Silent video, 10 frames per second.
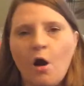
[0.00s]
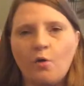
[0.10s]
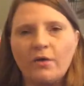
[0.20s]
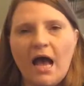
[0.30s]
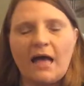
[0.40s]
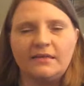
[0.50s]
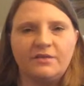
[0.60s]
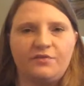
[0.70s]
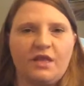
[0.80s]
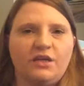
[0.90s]
all kinds
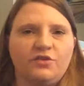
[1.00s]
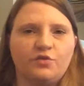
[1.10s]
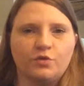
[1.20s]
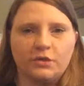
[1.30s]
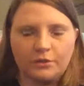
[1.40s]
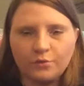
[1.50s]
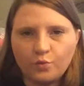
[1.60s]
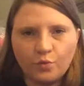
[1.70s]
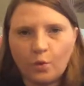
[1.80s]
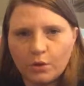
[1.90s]
of things are
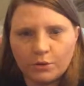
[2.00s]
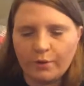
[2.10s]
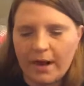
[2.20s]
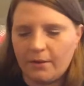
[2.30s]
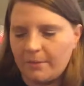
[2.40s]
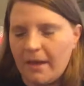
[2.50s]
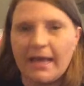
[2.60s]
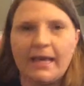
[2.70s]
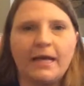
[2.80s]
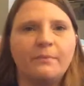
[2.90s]
rolling around in my
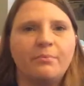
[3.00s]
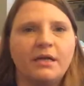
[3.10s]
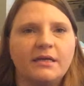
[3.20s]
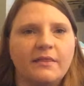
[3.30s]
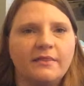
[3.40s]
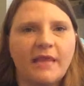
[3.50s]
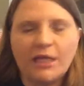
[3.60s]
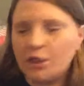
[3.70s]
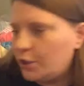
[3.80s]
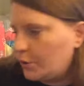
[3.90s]
head. But
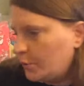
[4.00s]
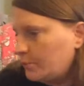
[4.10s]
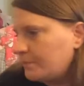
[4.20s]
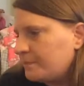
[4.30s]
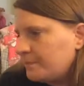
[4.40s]
thank you.